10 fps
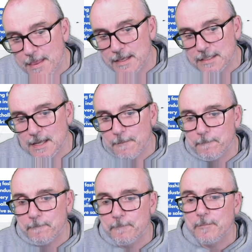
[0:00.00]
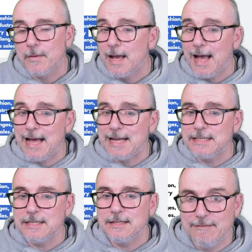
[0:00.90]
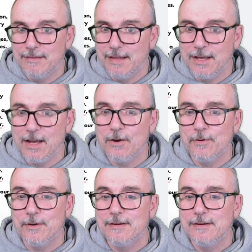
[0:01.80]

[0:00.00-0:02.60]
And that's it. And there you go.